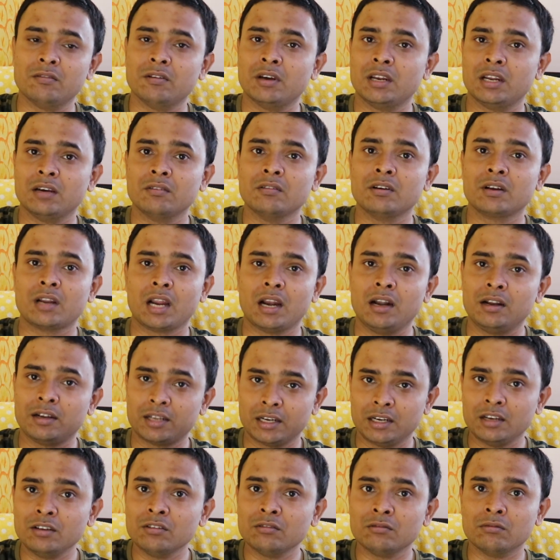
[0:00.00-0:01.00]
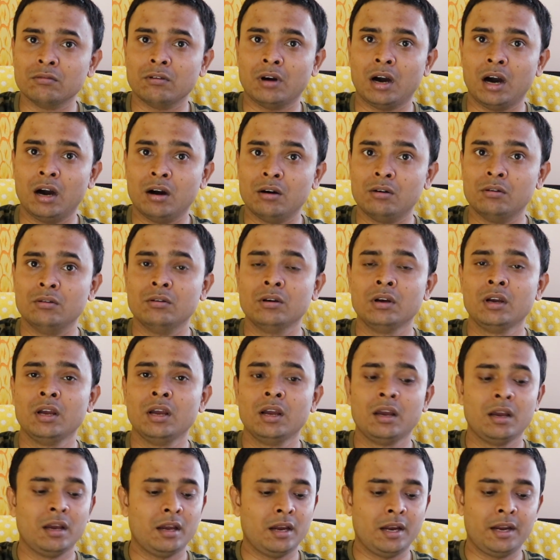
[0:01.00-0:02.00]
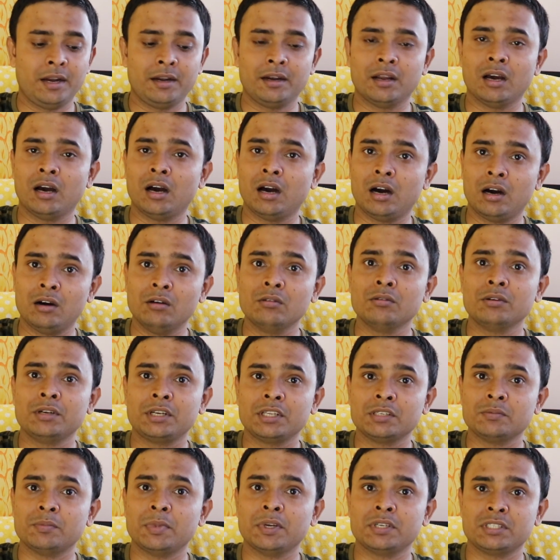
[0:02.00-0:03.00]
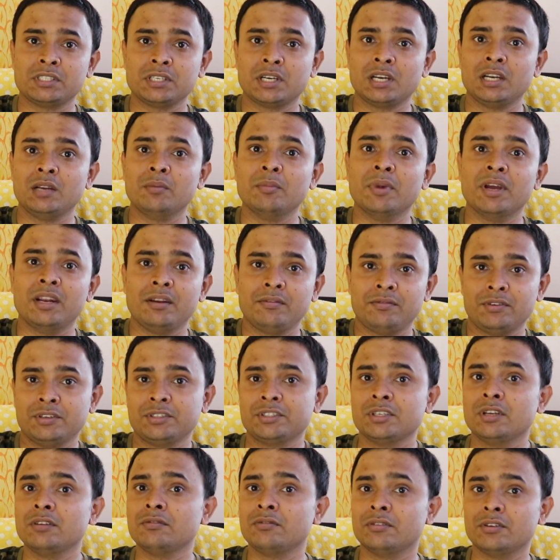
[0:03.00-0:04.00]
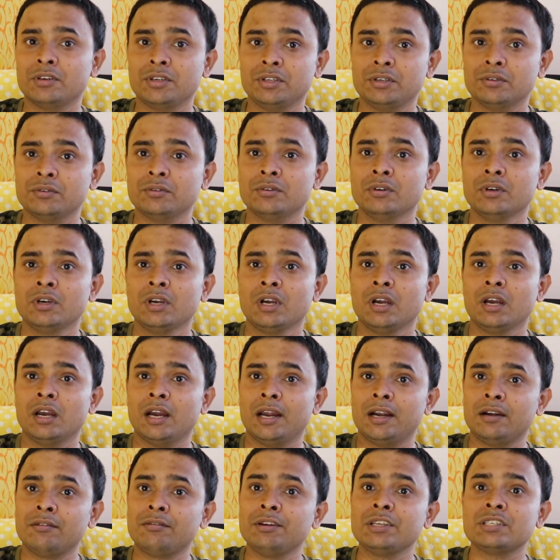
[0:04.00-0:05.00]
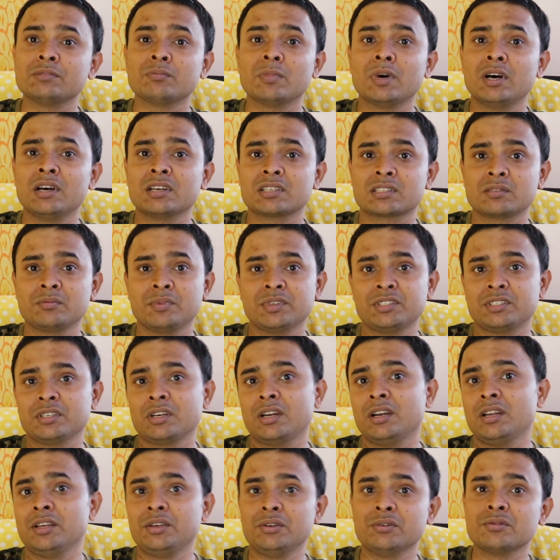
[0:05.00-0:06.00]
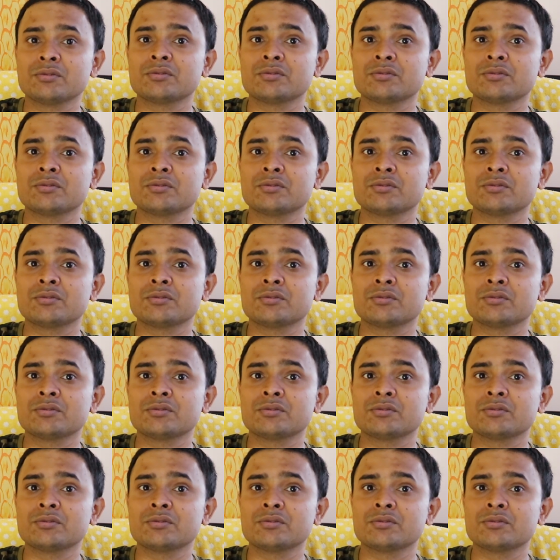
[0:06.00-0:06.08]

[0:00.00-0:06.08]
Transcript: Whenever I'll tell you how it is basically beneficial for you, and which mask basically you